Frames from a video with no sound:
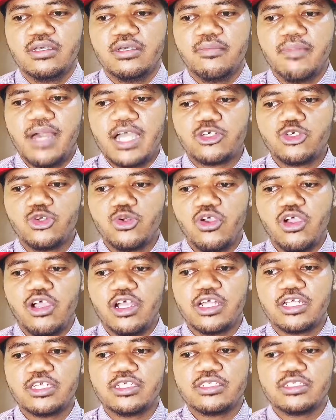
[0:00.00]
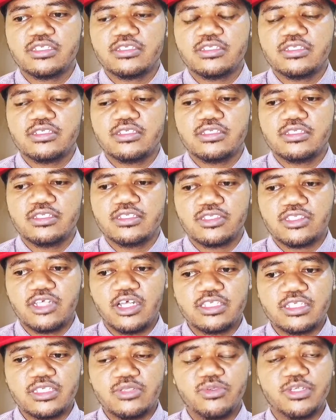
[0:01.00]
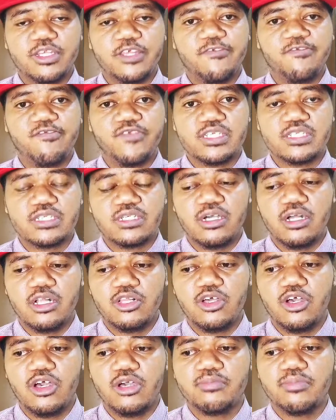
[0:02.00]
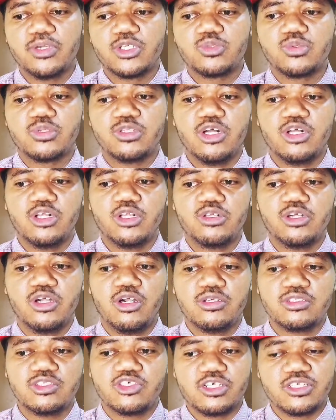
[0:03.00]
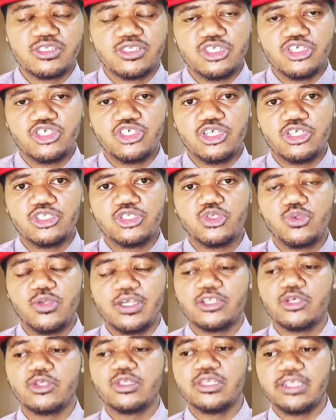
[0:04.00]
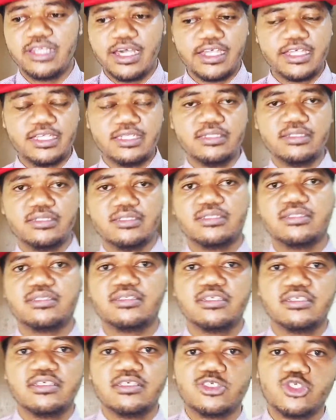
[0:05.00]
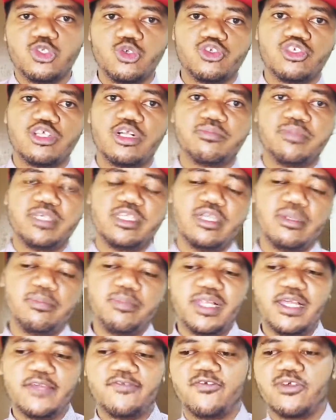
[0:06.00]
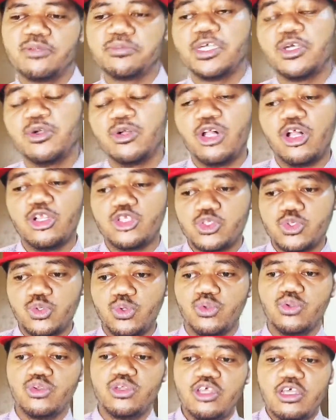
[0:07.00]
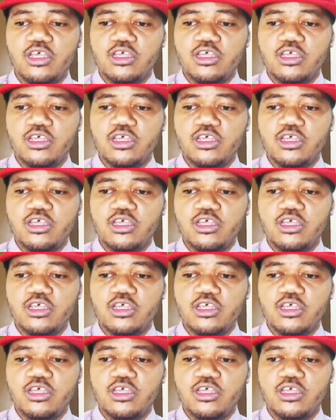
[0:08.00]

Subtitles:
Macro Hard, starting with a physical hub, but will all transition to an online social media platform that will also